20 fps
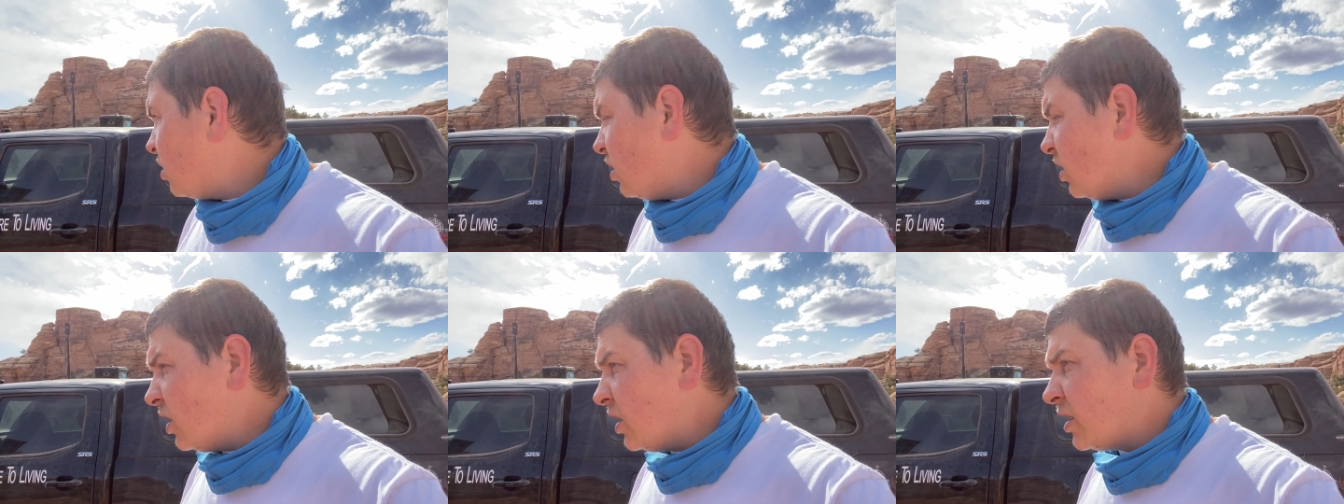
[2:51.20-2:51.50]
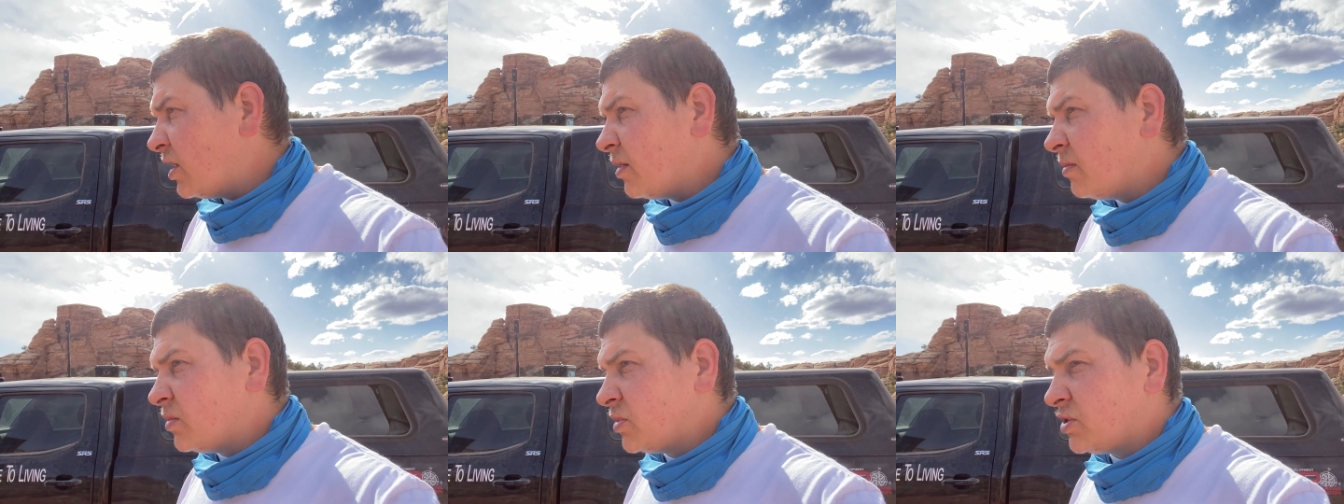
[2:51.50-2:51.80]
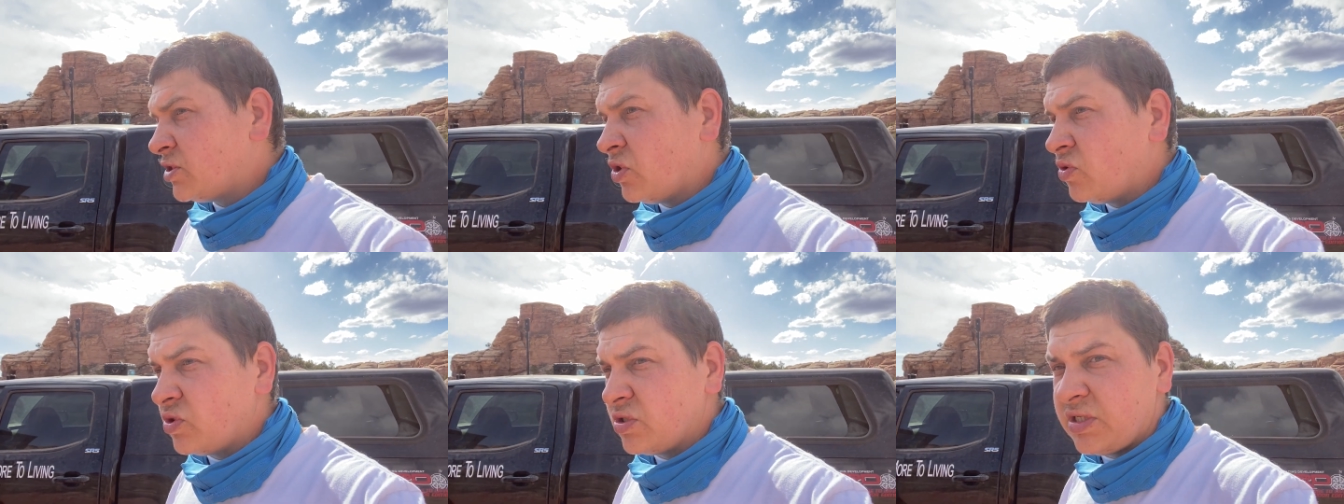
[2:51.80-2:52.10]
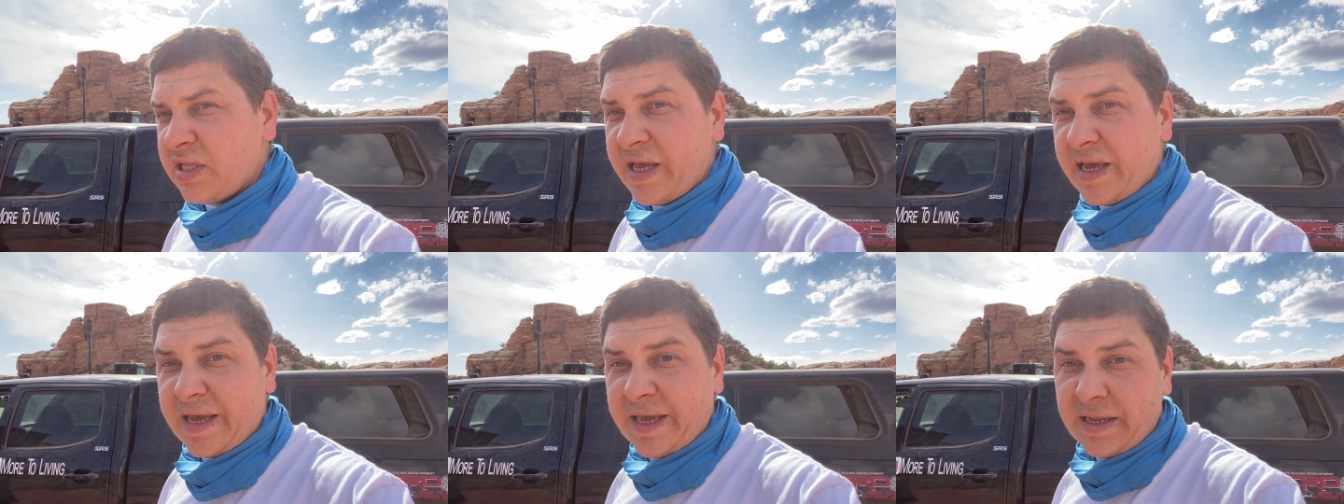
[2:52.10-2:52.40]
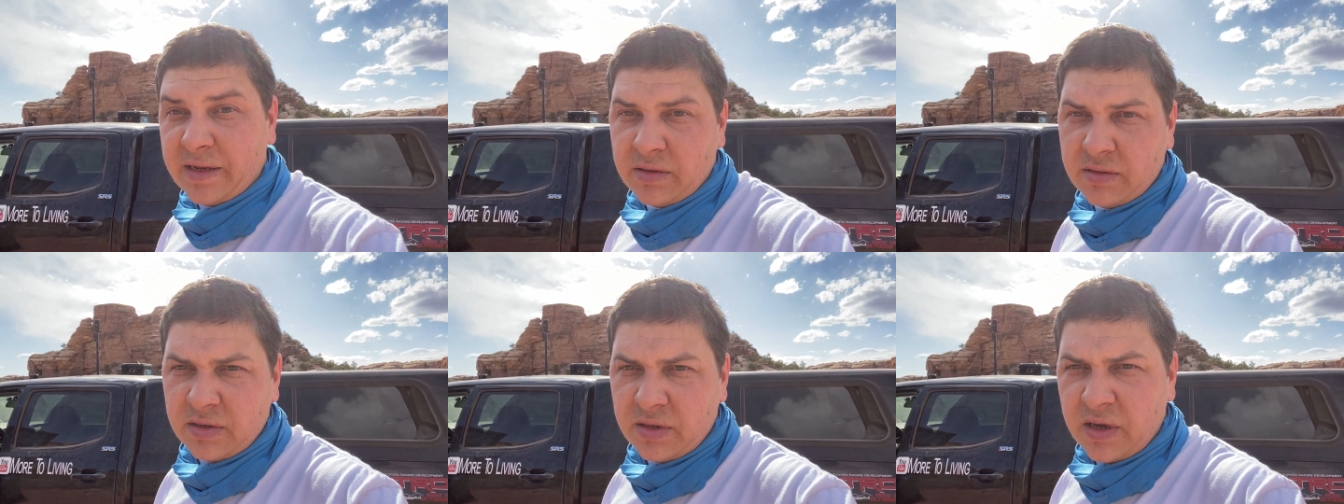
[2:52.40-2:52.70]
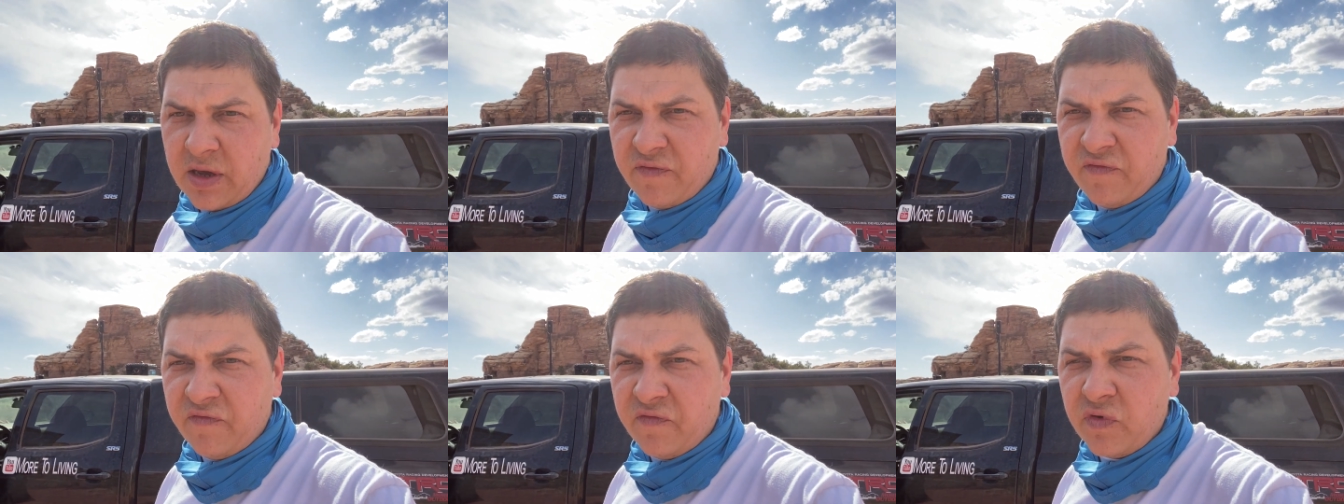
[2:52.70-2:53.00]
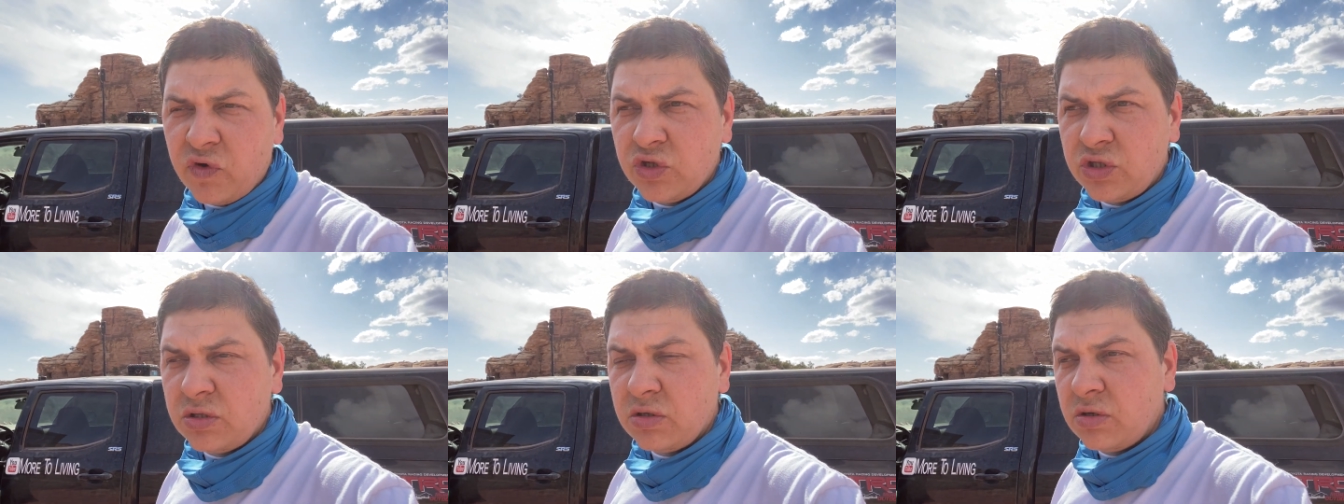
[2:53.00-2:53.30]
Um, so it's like in a
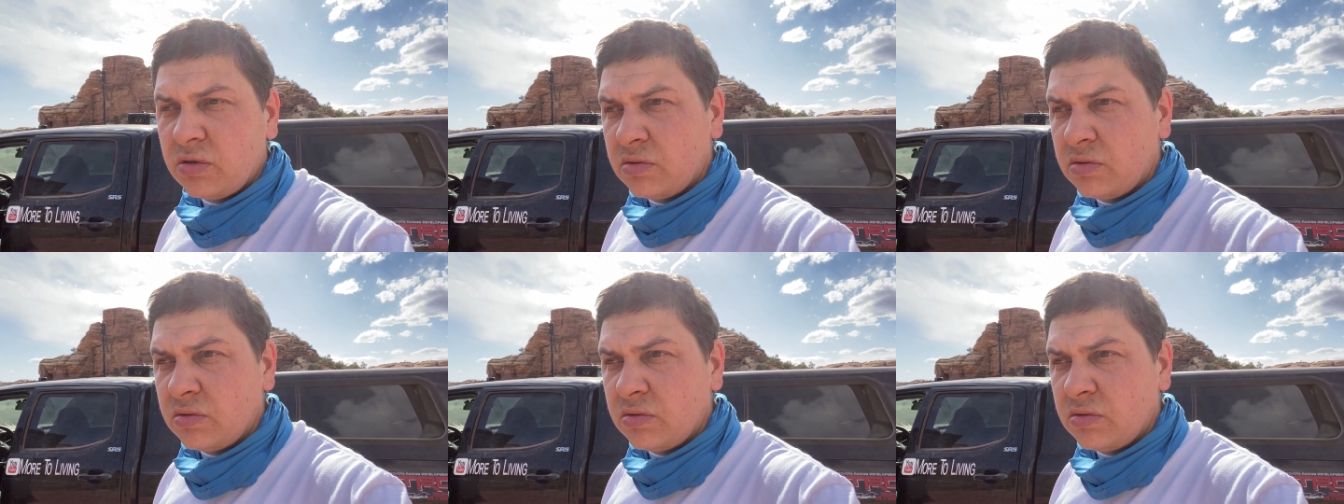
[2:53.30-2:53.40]
foot